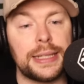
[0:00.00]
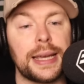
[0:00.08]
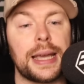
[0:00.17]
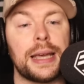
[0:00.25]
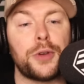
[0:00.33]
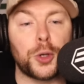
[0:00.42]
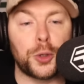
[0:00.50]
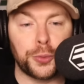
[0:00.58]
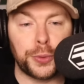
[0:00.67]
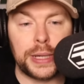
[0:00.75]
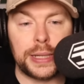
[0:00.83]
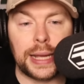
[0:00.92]
have
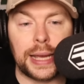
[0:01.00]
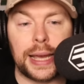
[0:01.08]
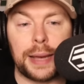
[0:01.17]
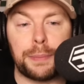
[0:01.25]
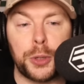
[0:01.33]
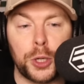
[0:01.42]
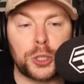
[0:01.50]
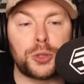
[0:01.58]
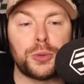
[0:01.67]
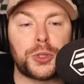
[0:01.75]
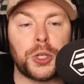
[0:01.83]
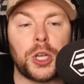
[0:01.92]
agreed
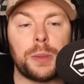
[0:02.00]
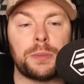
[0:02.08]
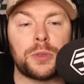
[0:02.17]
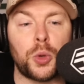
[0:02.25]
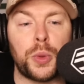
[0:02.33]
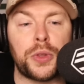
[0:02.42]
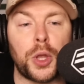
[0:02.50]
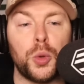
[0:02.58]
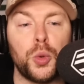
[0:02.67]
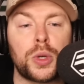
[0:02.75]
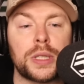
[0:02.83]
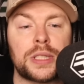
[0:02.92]
personal terms with
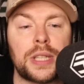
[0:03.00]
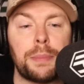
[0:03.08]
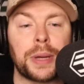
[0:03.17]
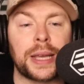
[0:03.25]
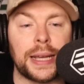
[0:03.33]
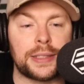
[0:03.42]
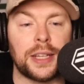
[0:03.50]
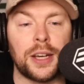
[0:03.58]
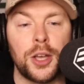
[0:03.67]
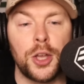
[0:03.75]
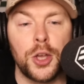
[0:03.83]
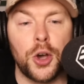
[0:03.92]
Lucas Paqueta
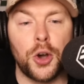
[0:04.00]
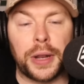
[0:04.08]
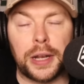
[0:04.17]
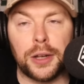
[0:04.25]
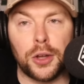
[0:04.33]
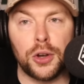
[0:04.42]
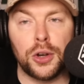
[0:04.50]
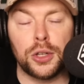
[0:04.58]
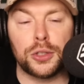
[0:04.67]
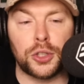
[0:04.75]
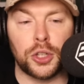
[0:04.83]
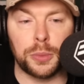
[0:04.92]
on a
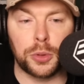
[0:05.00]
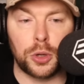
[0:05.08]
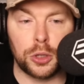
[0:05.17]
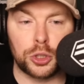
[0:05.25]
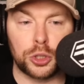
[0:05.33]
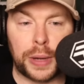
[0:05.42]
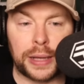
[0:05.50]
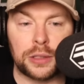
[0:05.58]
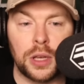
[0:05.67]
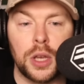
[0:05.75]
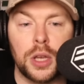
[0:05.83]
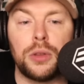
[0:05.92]
long-term contract.
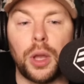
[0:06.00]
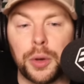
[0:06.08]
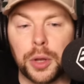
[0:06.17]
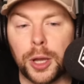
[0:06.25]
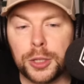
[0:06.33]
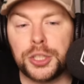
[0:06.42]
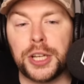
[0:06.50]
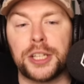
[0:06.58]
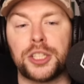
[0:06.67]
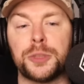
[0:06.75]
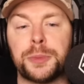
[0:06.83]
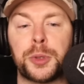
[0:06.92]
No
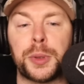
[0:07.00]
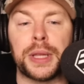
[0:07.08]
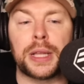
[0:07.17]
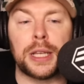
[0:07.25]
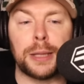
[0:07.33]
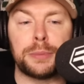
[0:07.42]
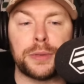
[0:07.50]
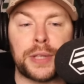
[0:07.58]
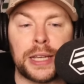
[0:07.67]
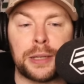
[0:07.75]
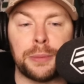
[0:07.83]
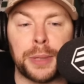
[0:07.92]
negotiations between the clubs have
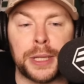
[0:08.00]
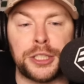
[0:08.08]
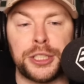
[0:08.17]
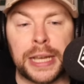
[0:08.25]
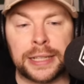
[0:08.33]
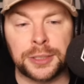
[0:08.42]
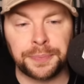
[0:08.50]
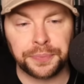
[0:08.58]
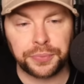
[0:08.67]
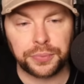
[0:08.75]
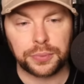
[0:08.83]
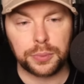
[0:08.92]
taken place yet.
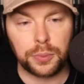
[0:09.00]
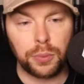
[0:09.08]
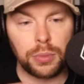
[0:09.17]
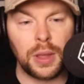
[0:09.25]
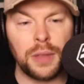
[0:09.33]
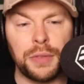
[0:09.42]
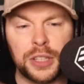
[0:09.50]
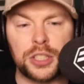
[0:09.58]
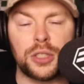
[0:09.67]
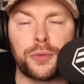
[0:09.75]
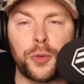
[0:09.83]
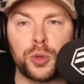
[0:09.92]
This
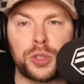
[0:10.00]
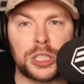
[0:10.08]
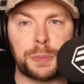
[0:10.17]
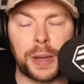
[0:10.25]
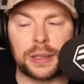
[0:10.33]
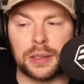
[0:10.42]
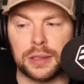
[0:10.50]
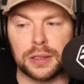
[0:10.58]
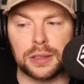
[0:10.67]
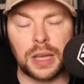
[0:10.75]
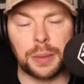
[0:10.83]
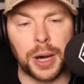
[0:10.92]
is, of course, expected in the
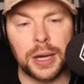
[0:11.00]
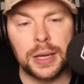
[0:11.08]
summer.